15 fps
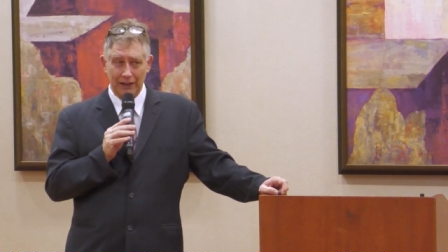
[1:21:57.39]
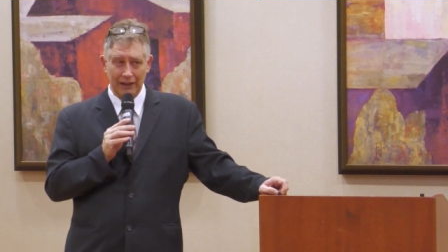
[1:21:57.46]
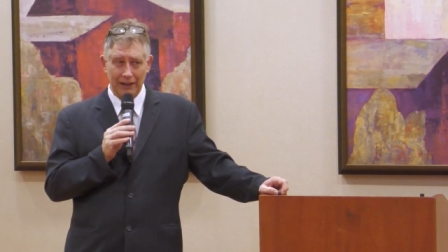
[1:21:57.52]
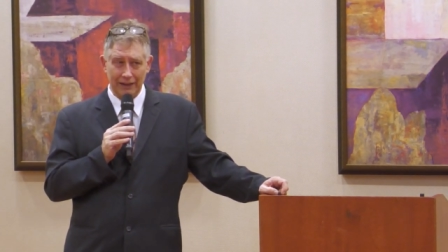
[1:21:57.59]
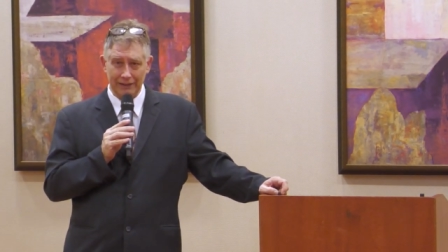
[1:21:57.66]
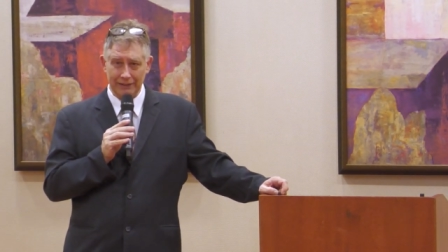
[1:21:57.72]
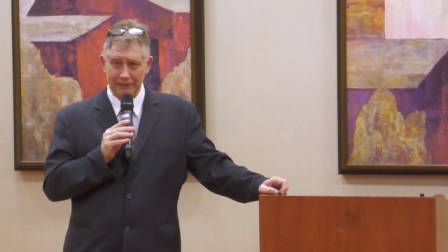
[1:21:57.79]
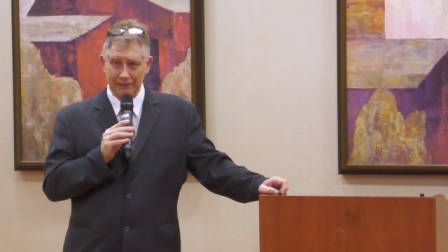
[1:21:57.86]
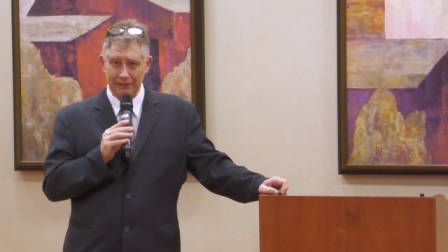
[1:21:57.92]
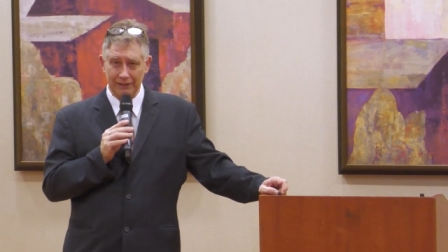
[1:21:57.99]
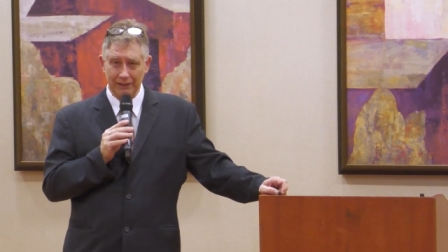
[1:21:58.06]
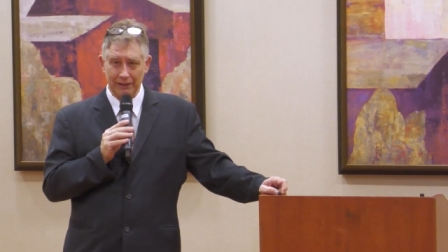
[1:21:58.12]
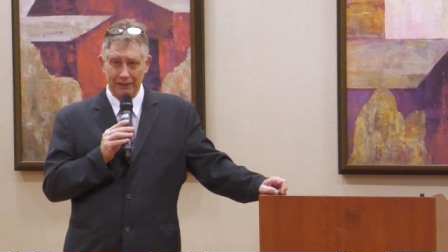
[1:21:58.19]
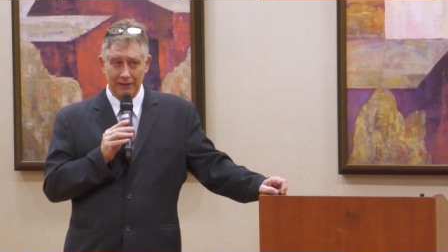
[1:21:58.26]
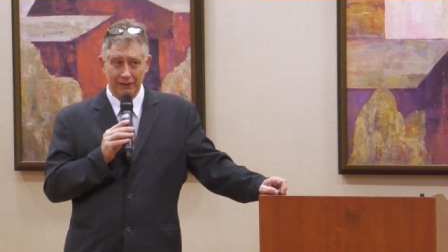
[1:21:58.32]
And
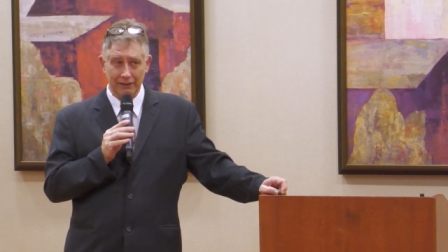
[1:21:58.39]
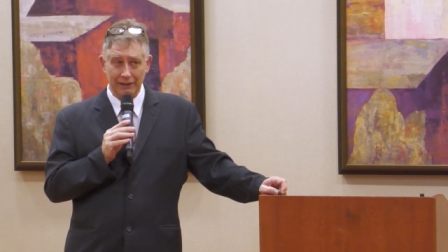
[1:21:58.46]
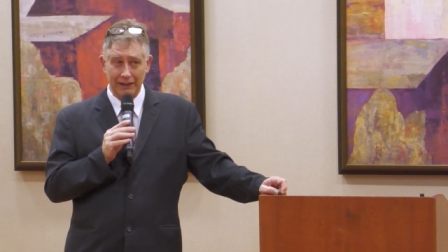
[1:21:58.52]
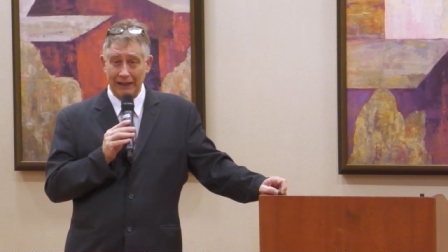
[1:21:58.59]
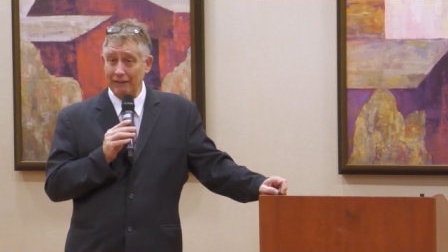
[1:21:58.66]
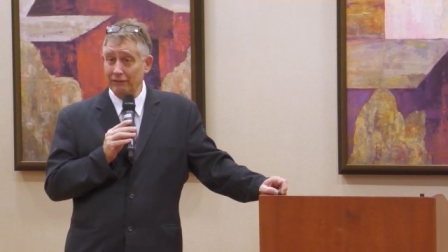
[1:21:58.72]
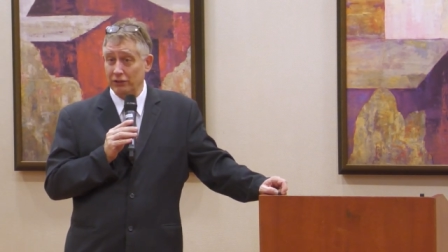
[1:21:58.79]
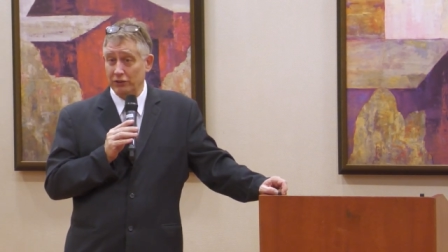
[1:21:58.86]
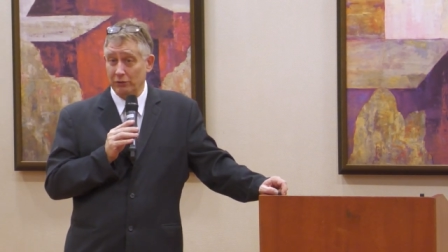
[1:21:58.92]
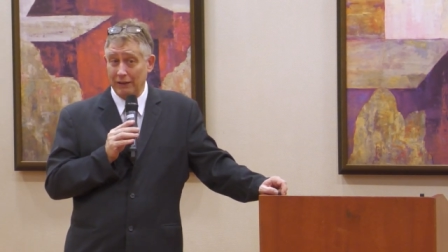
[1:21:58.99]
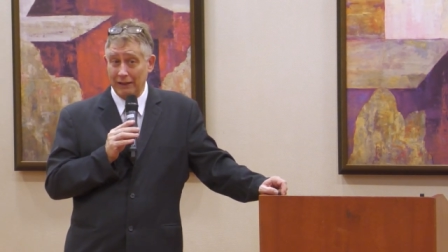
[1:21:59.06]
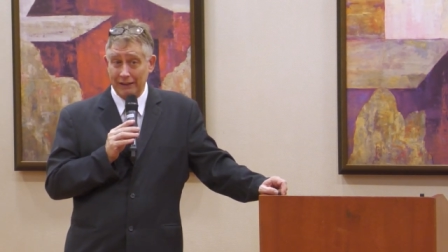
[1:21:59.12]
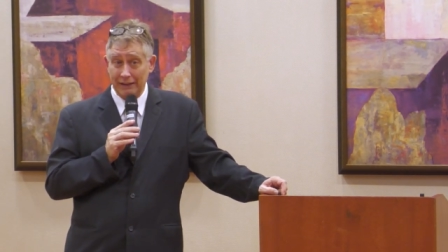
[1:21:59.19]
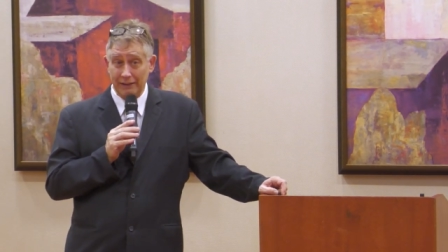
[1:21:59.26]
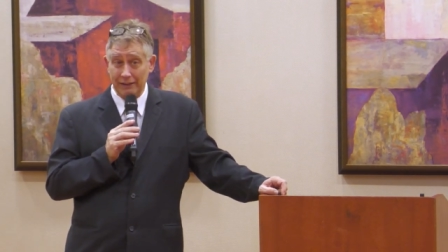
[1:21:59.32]
uh, they haven't
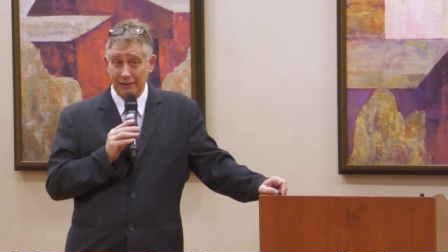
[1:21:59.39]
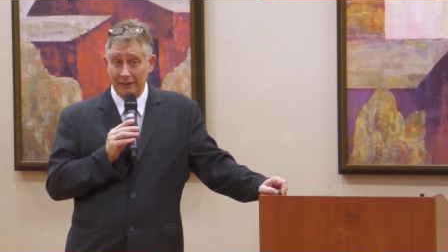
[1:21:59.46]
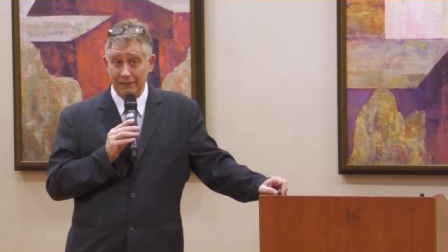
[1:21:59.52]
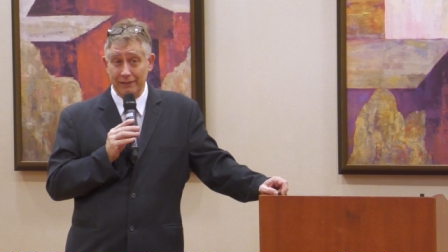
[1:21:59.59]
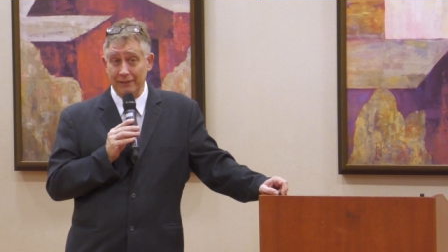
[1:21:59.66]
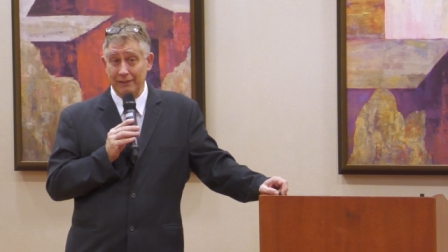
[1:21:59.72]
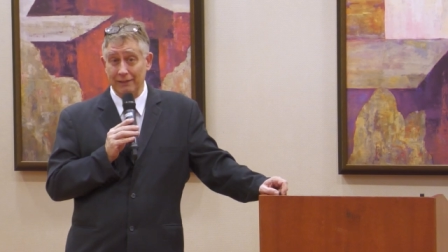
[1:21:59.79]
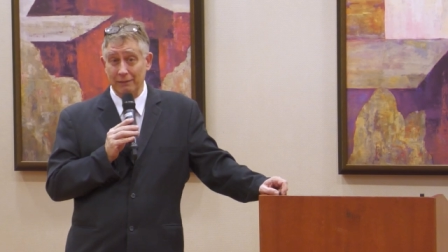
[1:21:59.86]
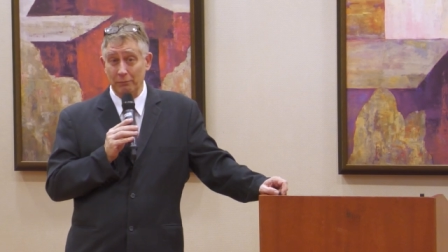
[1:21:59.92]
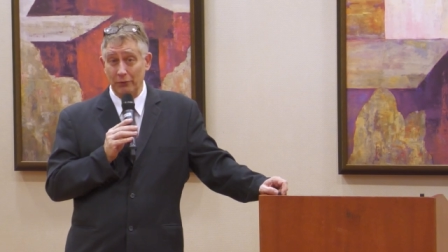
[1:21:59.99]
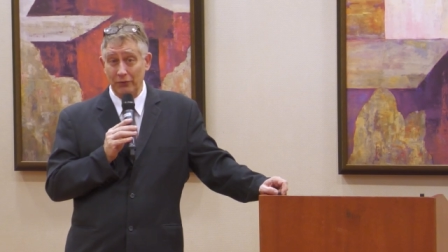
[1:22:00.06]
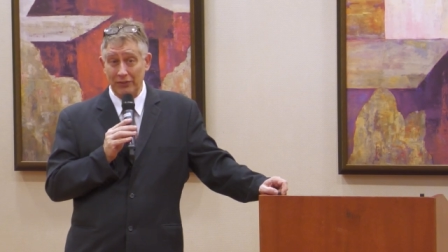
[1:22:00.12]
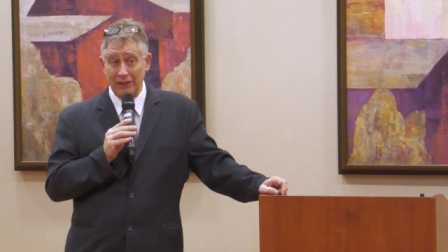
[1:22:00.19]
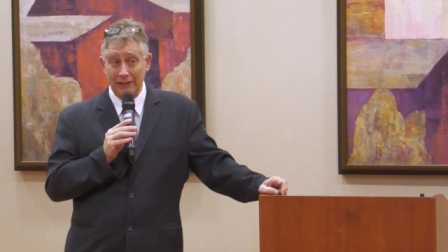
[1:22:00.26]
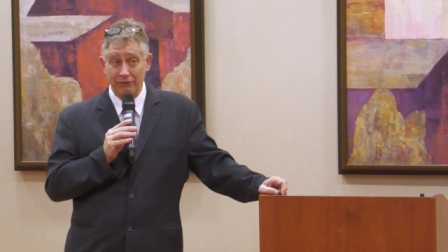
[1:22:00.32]
tried it, and it's a
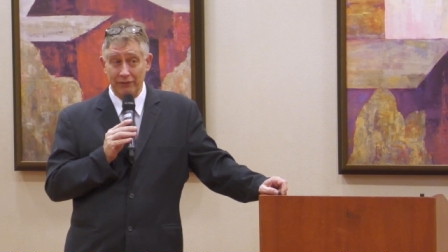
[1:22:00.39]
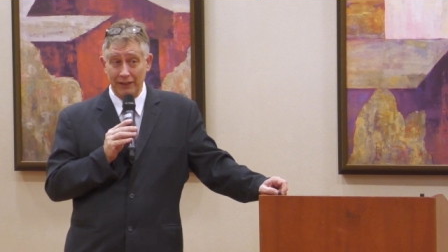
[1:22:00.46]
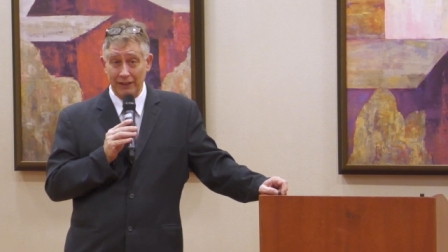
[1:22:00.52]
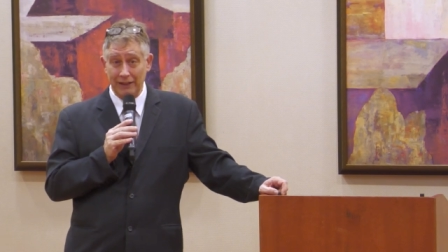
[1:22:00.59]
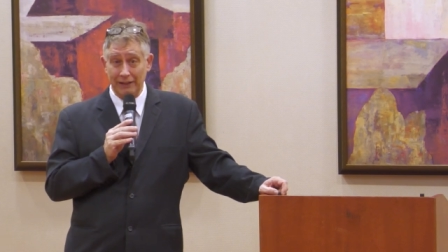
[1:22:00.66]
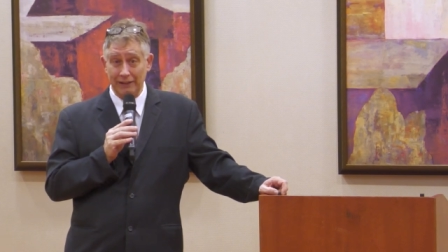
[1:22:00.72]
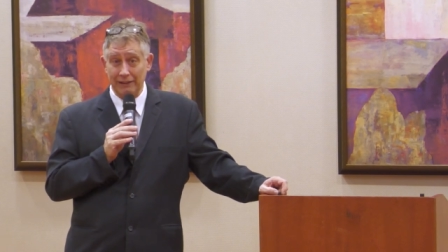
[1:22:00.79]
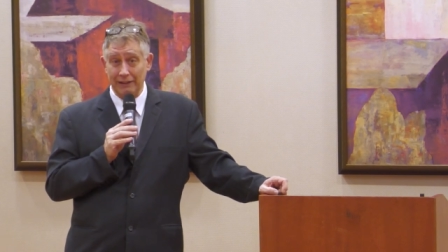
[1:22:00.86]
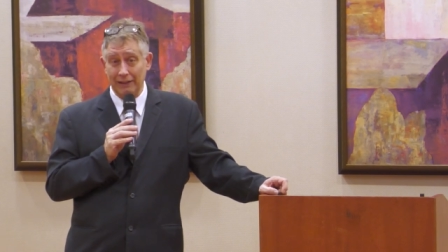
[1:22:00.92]
simple, safe thing,